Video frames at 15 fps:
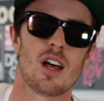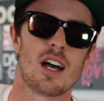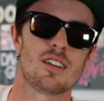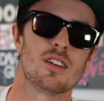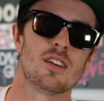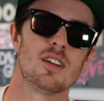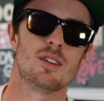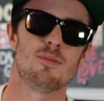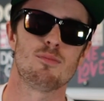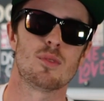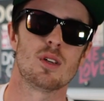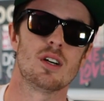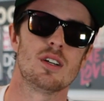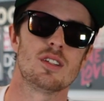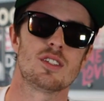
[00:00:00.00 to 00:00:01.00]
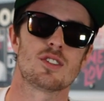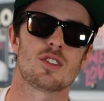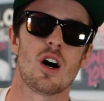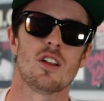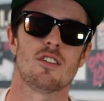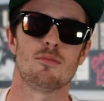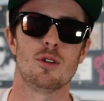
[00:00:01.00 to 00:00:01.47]
like the
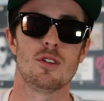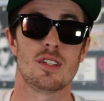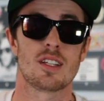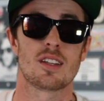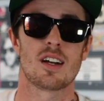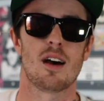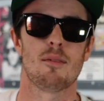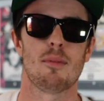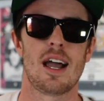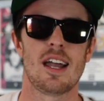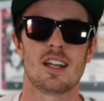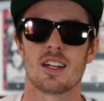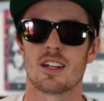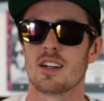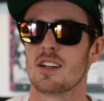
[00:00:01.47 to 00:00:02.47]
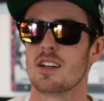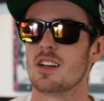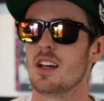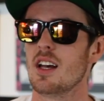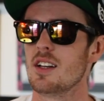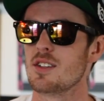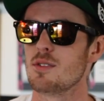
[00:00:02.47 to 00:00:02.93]
style of music that I make, and
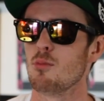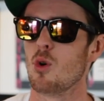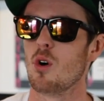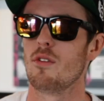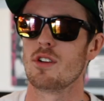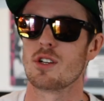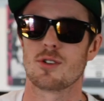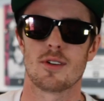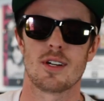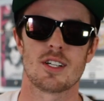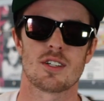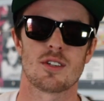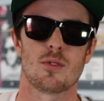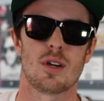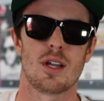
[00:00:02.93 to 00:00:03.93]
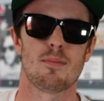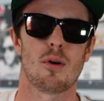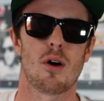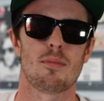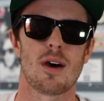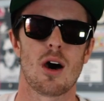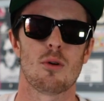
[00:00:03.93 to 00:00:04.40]
it's more of a traditional
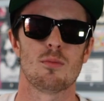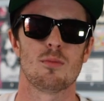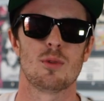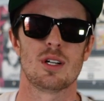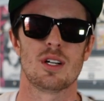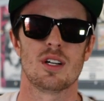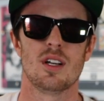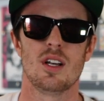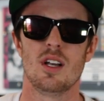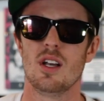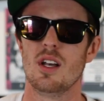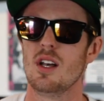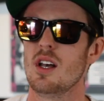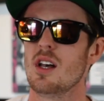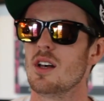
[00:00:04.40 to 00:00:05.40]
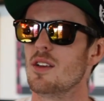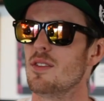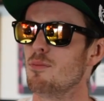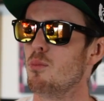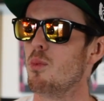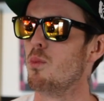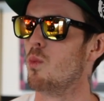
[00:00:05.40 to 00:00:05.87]
hip-hop album.
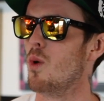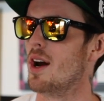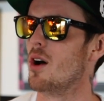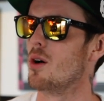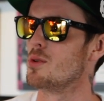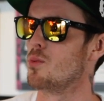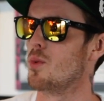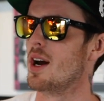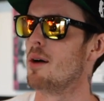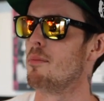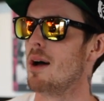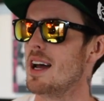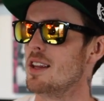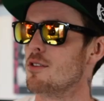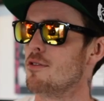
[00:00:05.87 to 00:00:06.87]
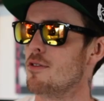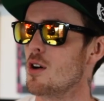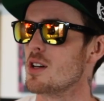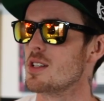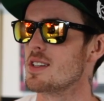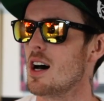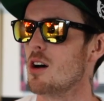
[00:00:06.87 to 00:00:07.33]
And when I made the
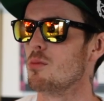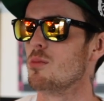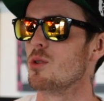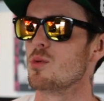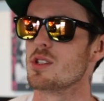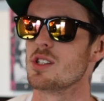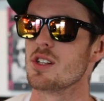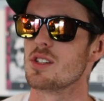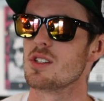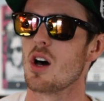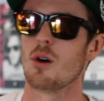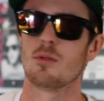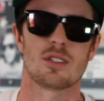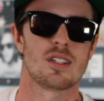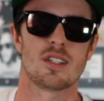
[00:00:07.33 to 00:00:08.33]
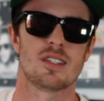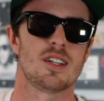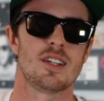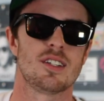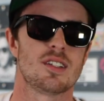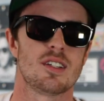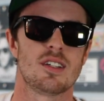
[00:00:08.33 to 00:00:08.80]
first album, it was just, I was
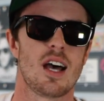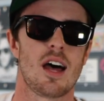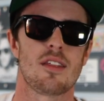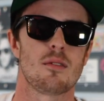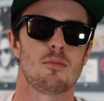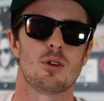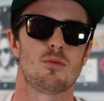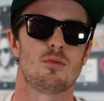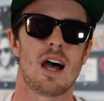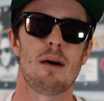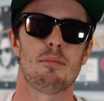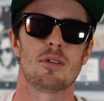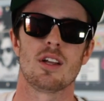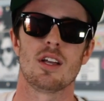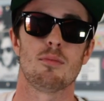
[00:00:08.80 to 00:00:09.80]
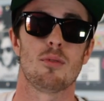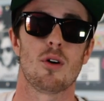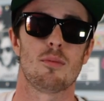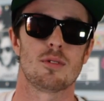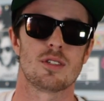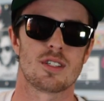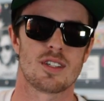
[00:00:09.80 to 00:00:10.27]
listening to nothing but rap and
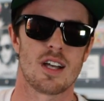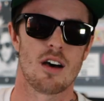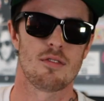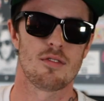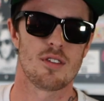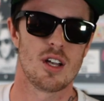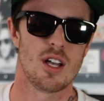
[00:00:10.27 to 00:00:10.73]
hip-hop and stuff.